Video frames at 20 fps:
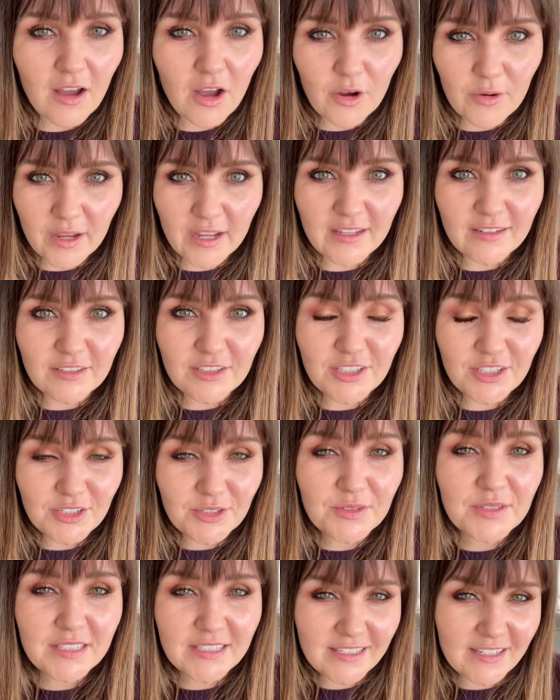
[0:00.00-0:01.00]
Okay, do
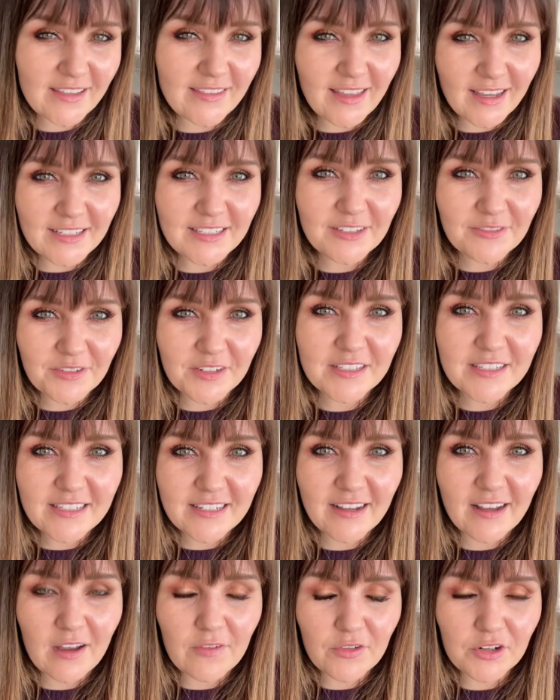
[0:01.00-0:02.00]
you see that difference
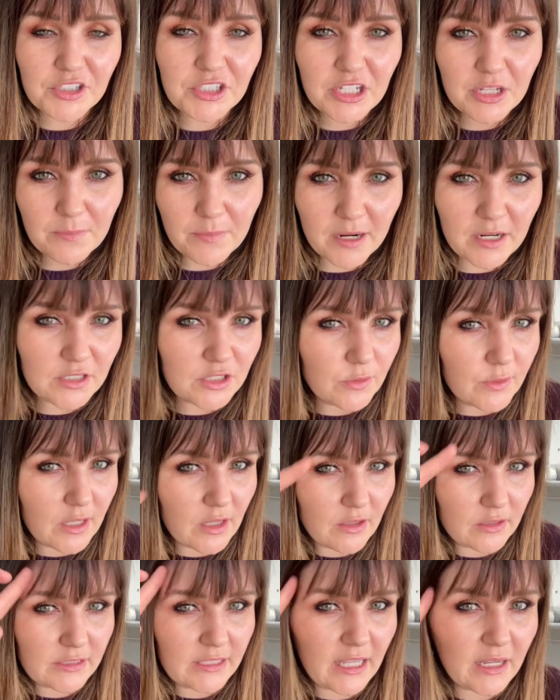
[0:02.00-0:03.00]
in coverage compared to what
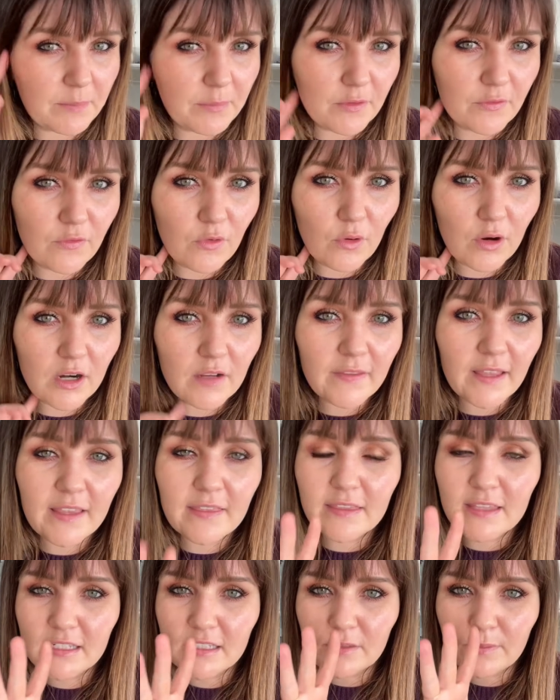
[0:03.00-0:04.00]
it looked like before?
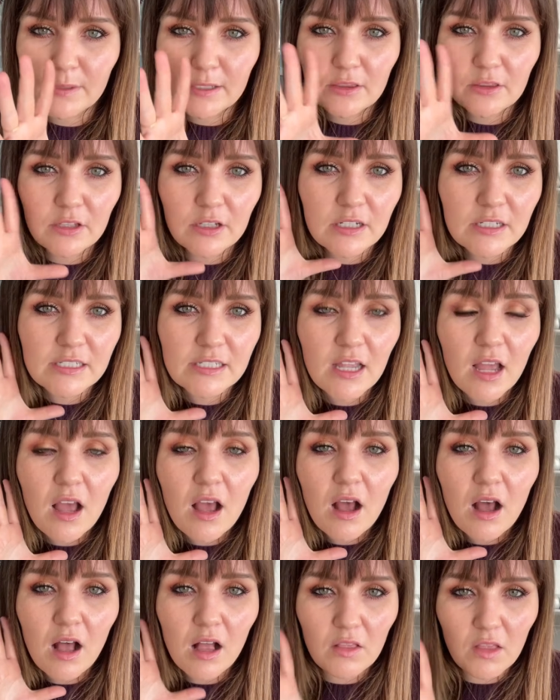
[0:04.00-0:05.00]
Like this one looks
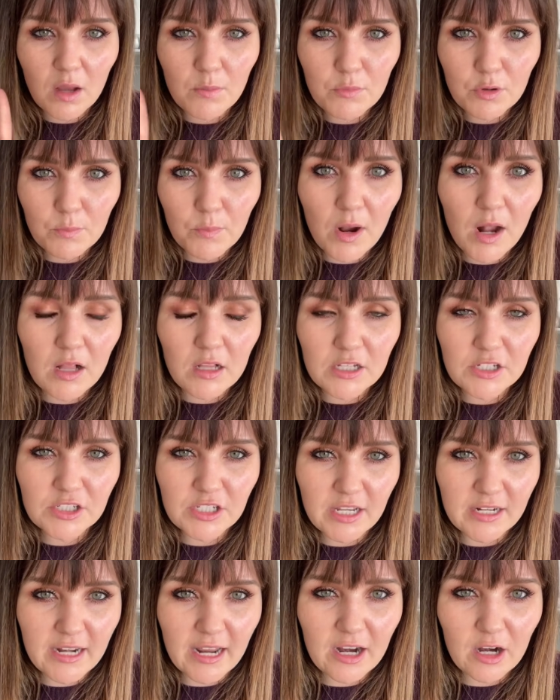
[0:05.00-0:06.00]
a lot more
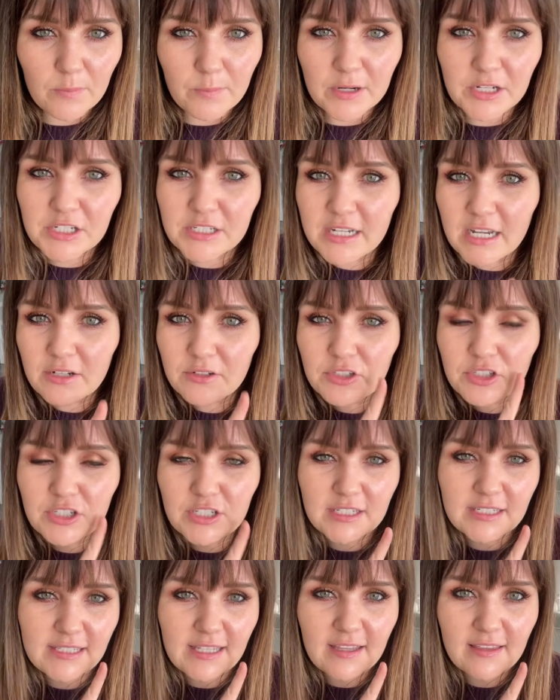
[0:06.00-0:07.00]
polished and airbrushed now,
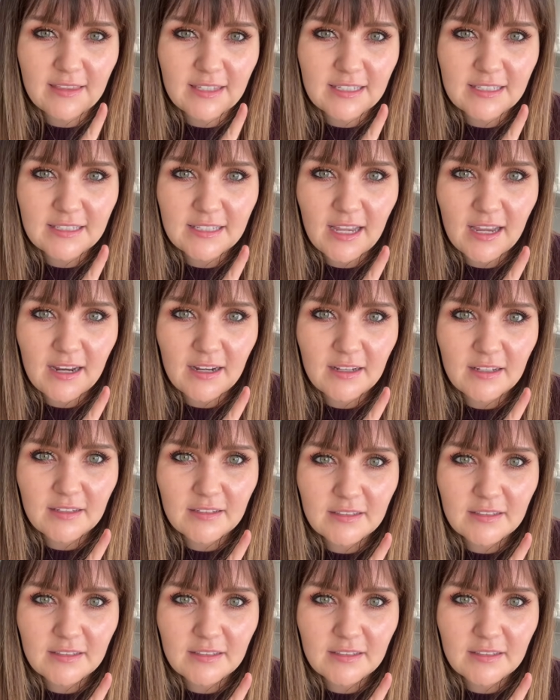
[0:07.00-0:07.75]
just like this side.